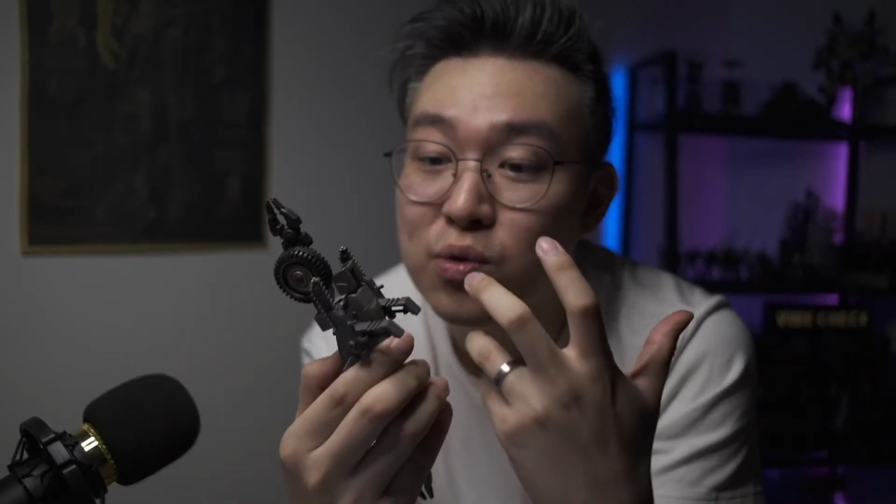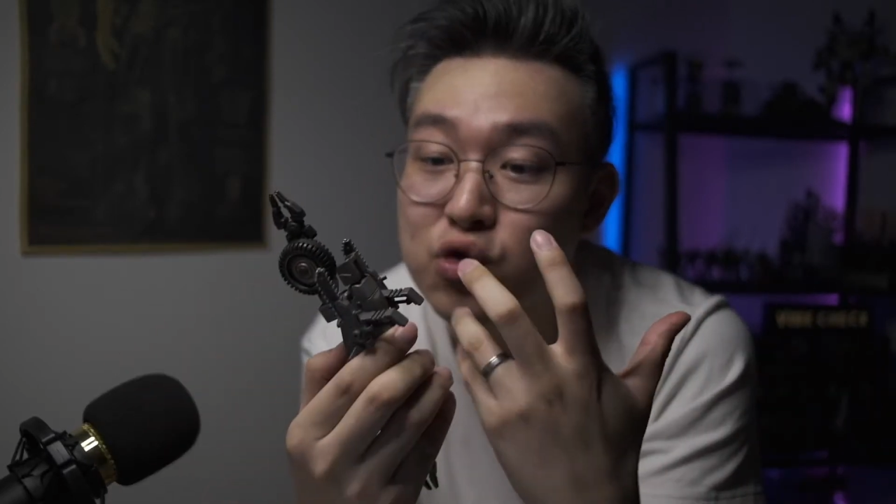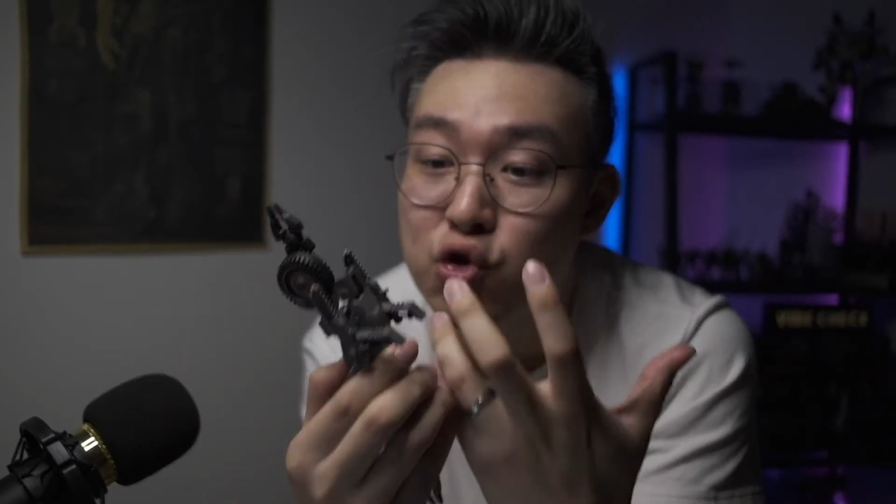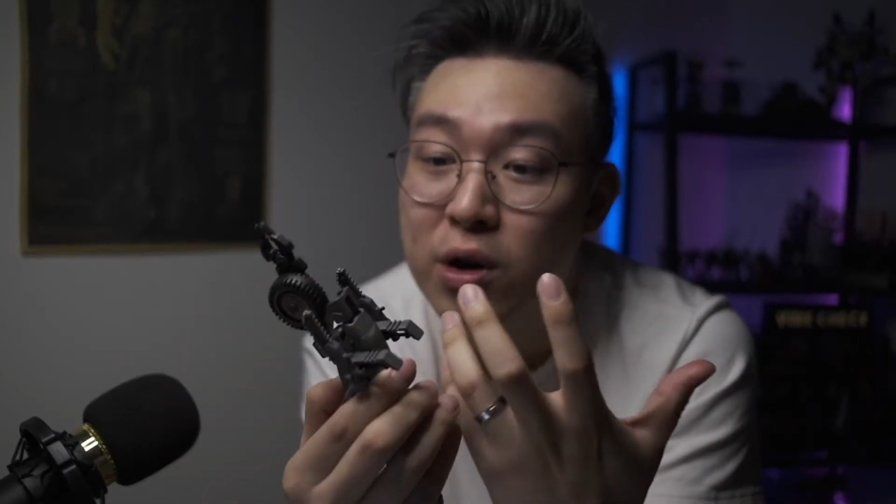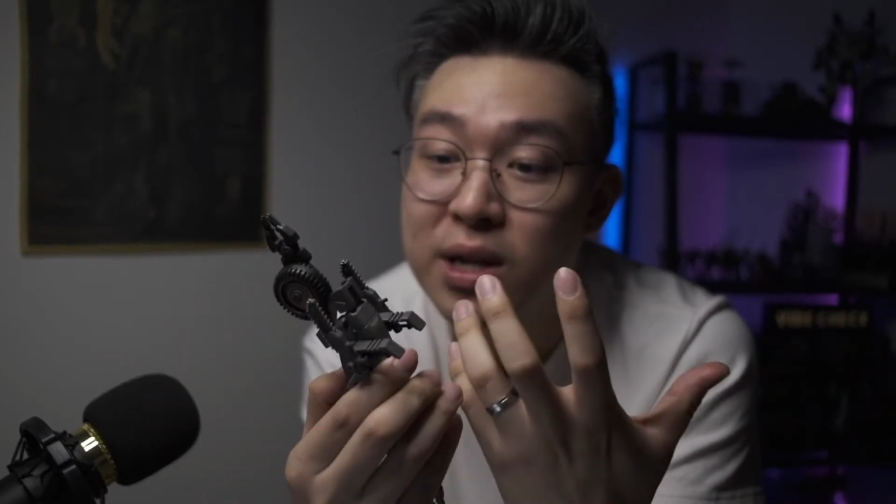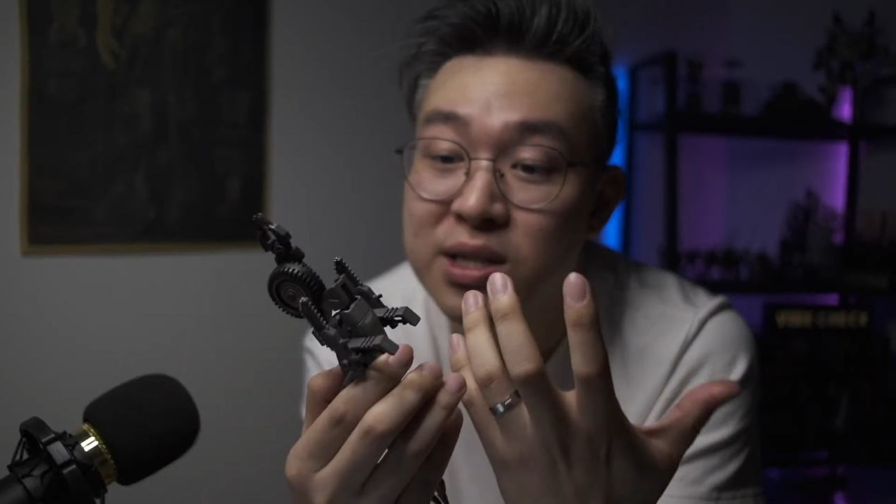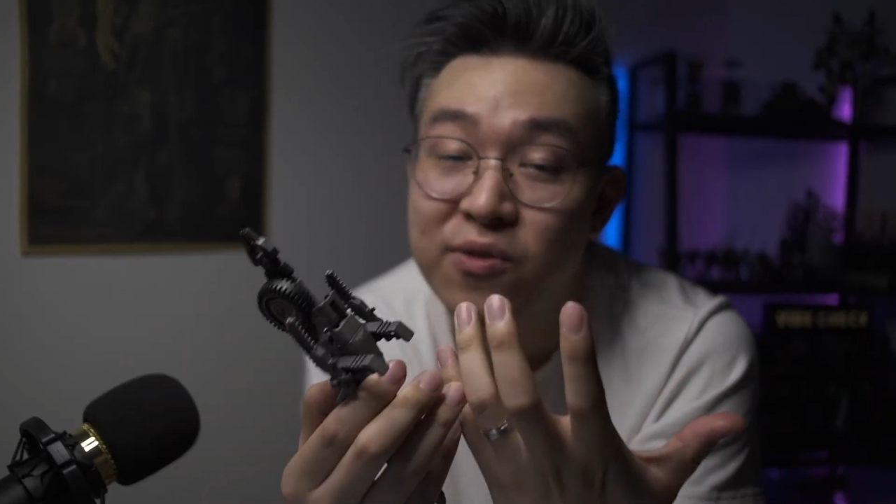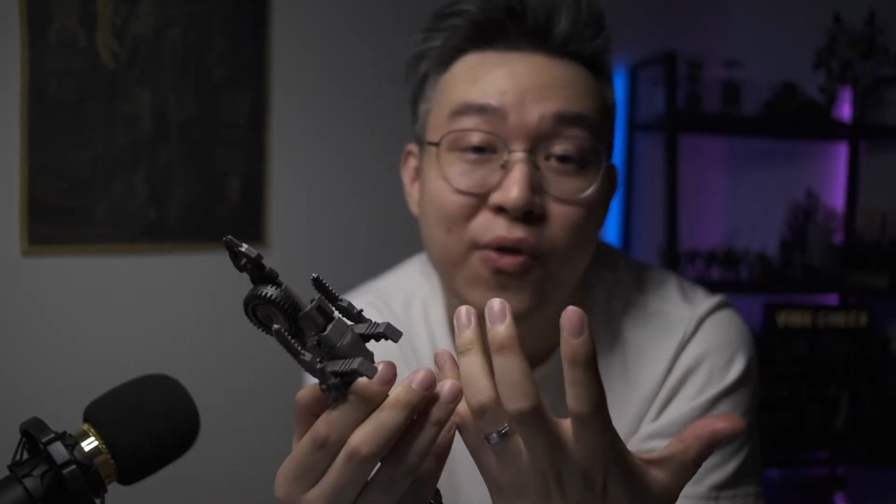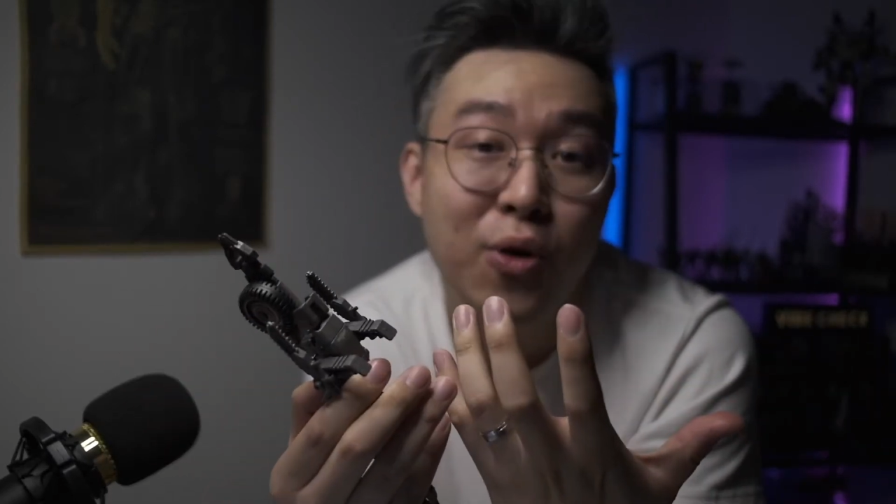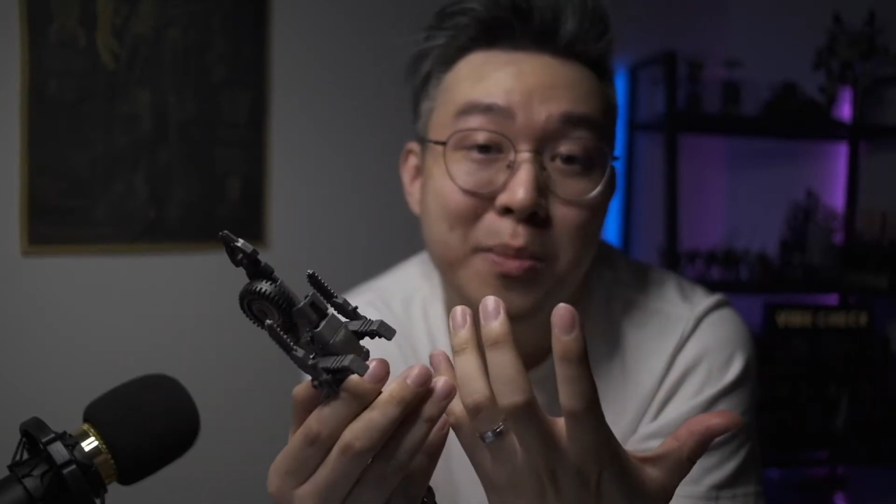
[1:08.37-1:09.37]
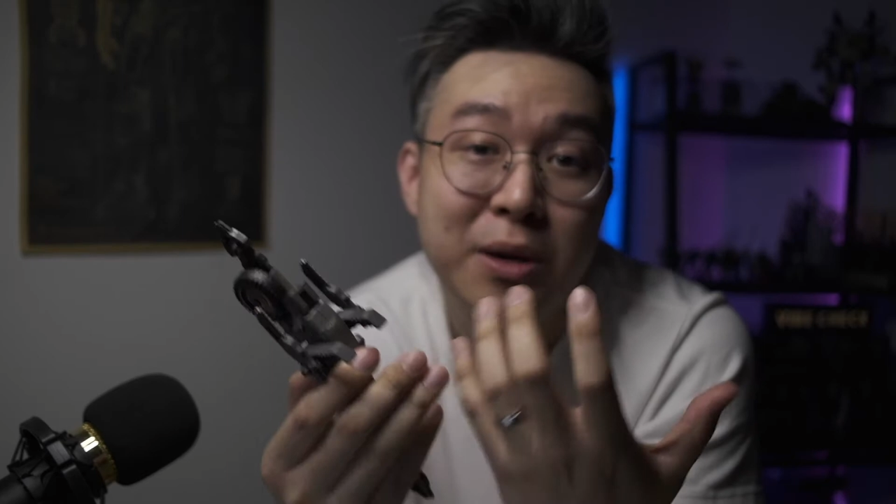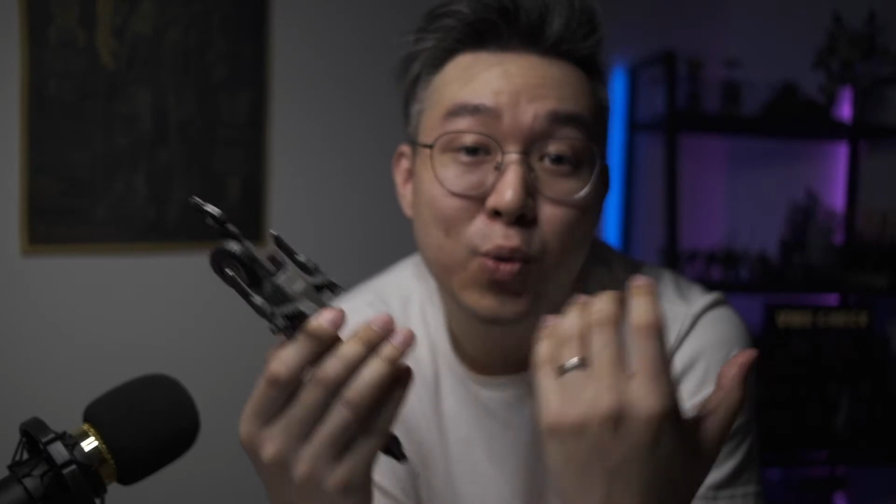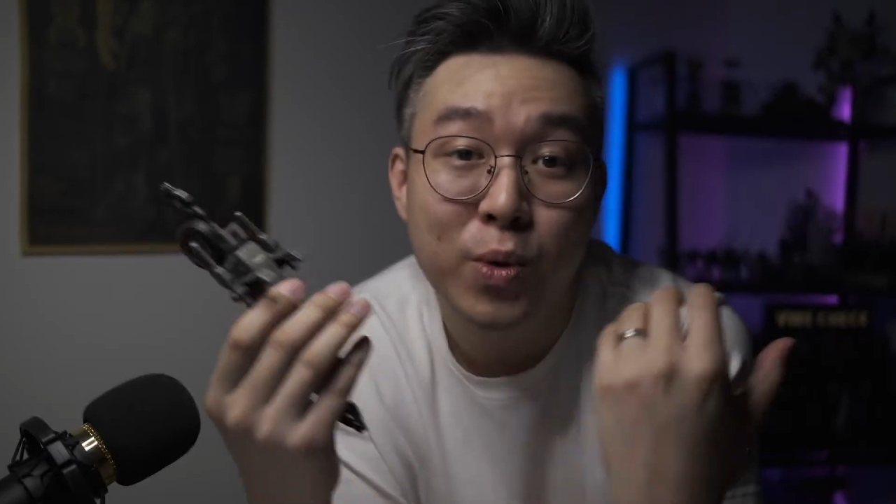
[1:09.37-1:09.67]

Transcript: transform it